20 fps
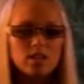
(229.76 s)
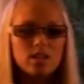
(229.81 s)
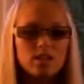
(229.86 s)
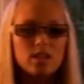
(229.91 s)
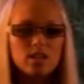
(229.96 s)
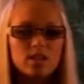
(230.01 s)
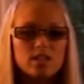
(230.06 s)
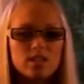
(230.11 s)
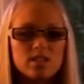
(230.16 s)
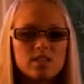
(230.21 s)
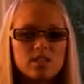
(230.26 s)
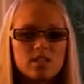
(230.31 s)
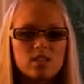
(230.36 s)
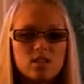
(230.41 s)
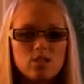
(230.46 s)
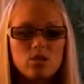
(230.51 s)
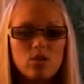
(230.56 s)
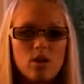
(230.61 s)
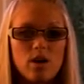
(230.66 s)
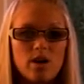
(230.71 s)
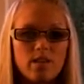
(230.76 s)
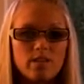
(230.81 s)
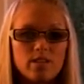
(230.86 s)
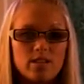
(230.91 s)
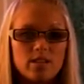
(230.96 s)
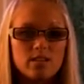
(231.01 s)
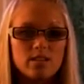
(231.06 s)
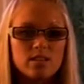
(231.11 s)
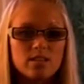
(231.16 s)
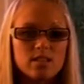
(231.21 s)
There is still no
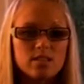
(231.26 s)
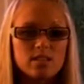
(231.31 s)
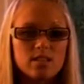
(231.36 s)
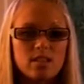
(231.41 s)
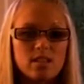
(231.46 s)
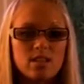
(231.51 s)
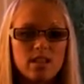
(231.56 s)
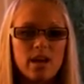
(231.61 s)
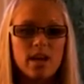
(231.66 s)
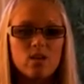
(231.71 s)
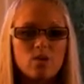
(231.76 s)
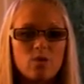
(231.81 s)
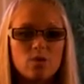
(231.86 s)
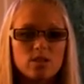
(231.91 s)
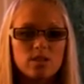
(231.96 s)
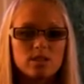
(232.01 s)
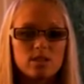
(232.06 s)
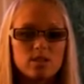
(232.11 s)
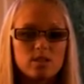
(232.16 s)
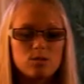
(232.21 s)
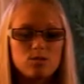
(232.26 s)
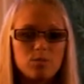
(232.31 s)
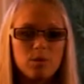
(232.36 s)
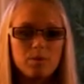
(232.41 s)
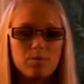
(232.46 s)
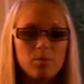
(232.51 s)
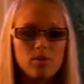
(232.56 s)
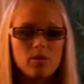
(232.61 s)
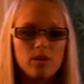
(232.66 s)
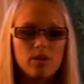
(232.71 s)
evidence that horses,
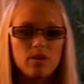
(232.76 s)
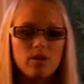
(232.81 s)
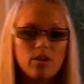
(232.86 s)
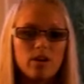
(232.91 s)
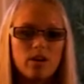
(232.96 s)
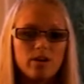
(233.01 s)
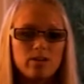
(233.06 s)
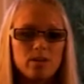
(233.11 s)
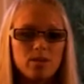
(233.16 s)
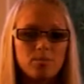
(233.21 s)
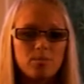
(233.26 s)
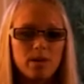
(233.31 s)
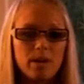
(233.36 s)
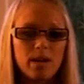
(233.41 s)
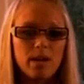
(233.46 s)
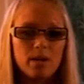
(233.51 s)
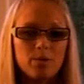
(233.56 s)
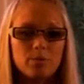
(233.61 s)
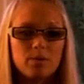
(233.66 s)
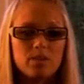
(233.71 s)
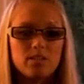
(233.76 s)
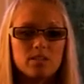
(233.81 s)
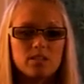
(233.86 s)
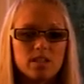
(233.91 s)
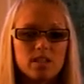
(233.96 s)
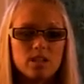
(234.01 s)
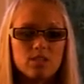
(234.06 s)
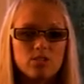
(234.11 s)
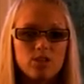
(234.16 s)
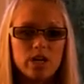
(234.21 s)
people, or other animals
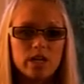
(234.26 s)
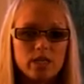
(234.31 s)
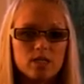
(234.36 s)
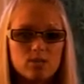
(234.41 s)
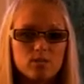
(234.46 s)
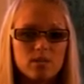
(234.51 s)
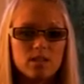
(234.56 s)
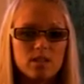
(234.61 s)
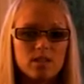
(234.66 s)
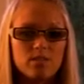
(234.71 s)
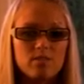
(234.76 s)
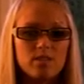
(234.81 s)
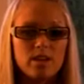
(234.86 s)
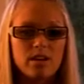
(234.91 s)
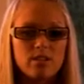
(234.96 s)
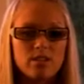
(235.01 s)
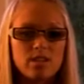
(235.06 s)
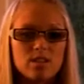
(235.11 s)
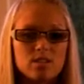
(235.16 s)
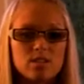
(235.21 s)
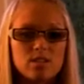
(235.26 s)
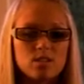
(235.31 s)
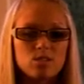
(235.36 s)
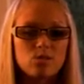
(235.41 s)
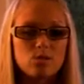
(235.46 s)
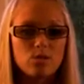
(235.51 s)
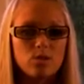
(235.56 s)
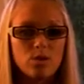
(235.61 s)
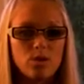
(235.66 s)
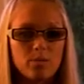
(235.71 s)
can transmit the virus
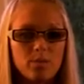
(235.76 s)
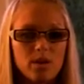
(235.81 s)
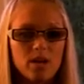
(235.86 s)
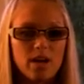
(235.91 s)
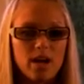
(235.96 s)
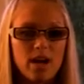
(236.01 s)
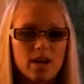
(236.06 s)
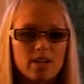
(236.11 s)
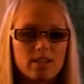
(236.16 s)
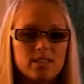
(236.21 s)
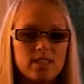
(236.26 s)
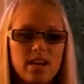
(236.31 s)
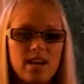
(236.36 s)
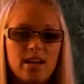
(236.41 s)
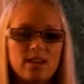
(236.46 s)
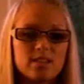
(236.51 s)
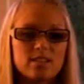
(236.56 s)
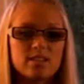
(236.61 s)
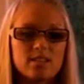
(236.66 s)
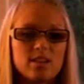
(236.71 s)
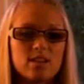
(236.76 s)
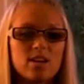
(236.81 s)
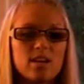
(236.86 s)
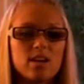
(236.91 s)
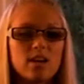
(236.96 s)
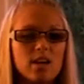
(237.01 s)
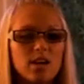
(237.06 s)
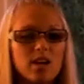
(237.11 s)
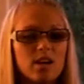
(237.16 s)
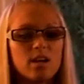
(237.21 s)
through normal contact.
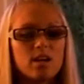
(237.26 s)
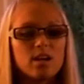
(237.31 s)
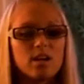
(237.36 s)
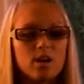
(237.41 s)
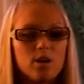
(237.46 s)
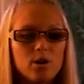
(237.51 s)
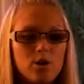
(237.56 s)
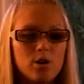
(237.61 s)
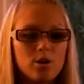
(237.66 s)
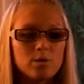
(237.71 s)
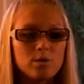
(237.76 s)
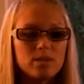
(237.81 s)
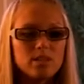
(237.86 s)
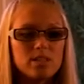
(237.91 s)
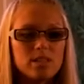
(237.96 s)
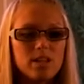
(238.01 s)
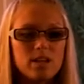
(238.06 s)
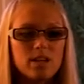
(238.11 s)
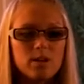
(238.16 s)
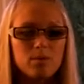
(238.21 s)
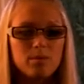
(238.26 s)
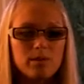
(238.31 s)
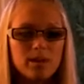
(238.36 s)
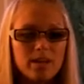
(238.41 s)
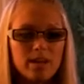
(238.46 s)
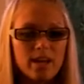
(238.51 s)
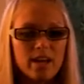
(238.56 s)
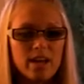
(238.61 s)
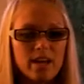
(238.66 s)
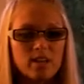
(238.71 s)
Once a
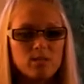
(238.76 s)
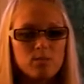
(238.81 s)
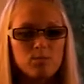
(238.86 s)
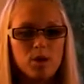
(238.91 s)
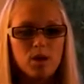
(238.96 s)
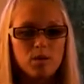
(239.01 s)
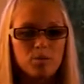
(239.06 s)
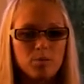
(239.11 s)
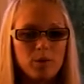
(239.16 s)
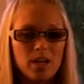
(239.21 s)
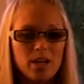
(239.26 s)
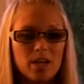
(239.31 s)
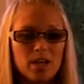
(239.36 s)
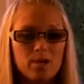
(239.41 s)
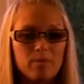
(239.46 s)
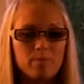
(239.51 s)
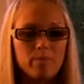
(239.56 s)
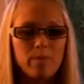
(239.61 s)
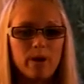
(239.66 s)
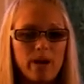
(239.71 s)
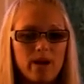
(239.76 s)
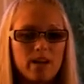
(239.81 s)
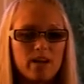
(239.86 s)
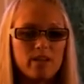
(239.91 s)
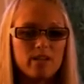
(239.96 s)
human has been bitten by an